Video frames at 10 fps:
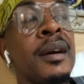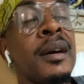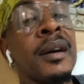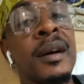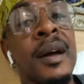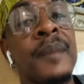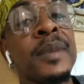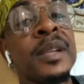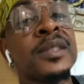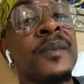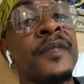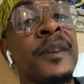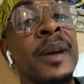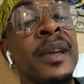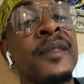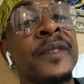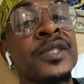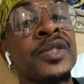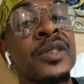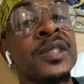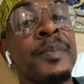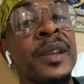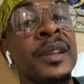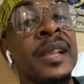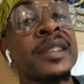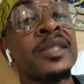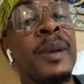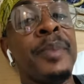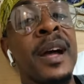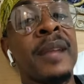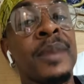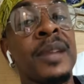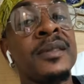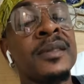and build some form of infrastructure upon it, like some apartments,